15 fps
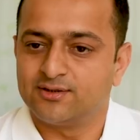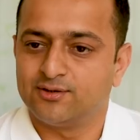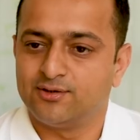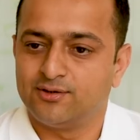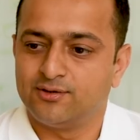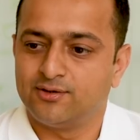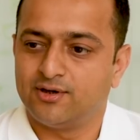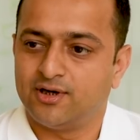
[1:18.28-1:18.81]

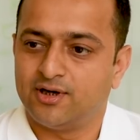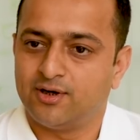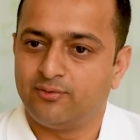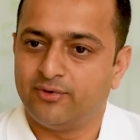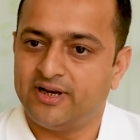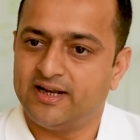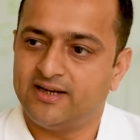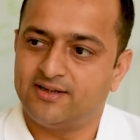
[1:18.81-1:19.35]
So uh,
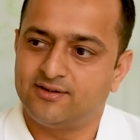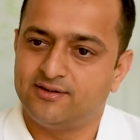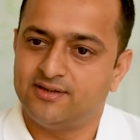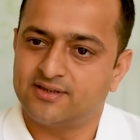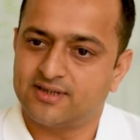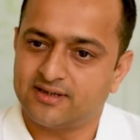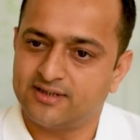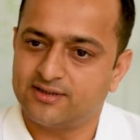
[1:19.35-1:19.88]
when I
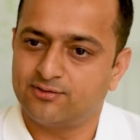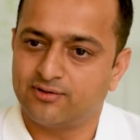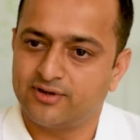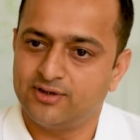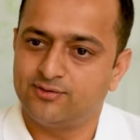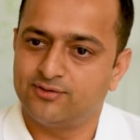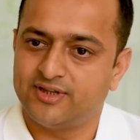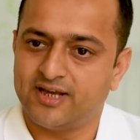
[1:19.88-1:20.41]
started
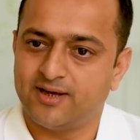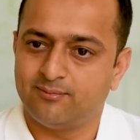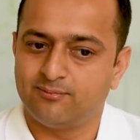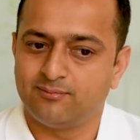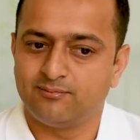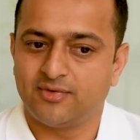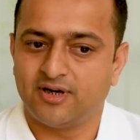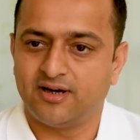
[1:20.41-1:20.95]
talking to
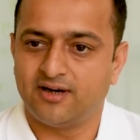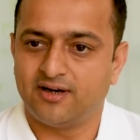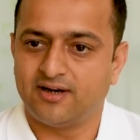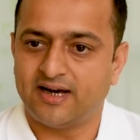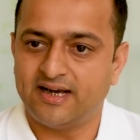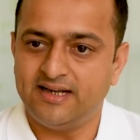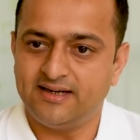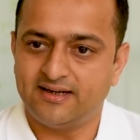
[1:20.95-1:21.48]
them,
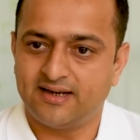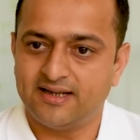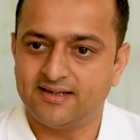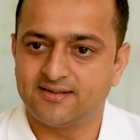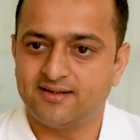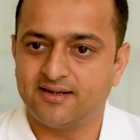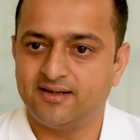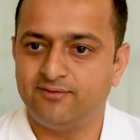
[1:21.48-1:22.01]
uh, I
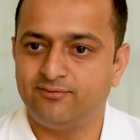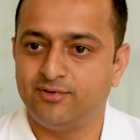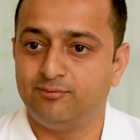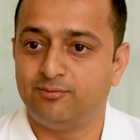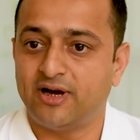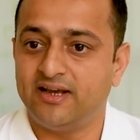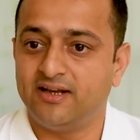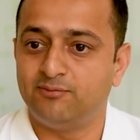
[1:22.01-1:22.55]
realized that if we
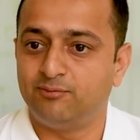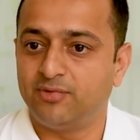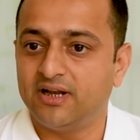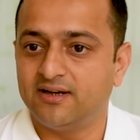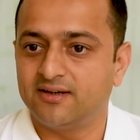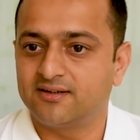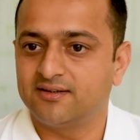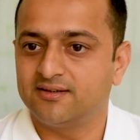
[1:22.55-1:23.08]
buy in
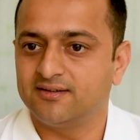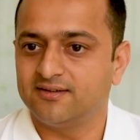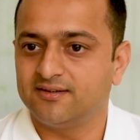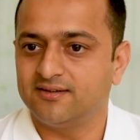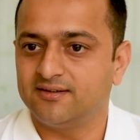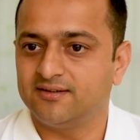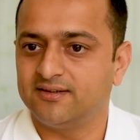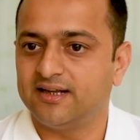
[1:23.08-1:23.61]
bulk,
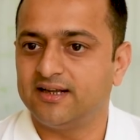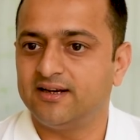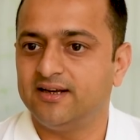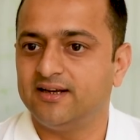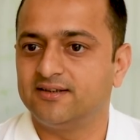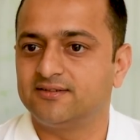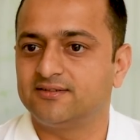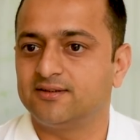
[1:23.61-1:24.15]
there
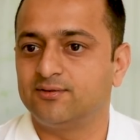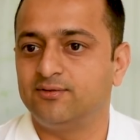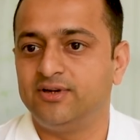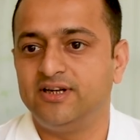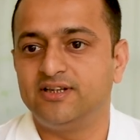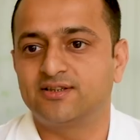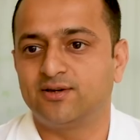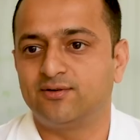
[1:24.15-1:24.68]
is a
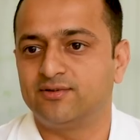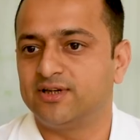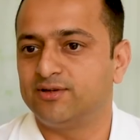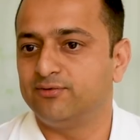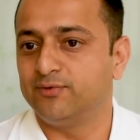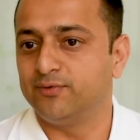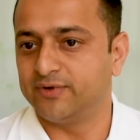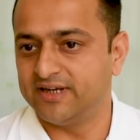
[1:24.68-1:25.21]
good discount that
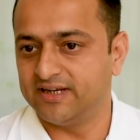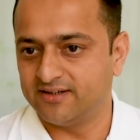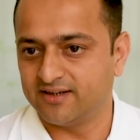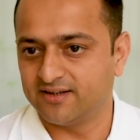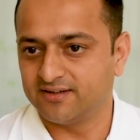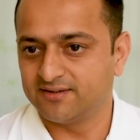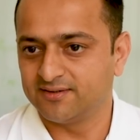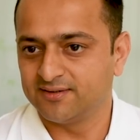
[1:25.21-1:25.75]
we were
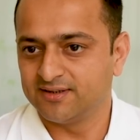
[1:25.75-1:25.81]
getting.